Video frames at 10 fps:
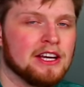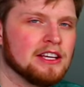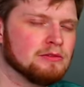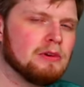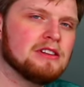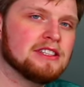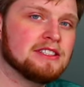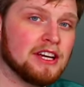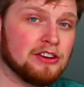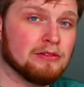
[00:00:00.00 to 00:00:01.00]
as well as
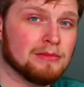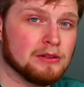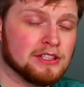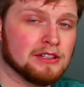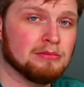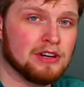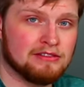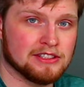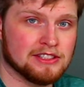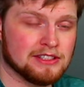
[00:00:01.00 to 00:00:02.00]
set your motion
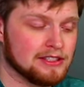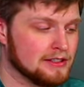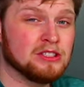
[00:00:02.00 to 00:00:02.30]
preferences.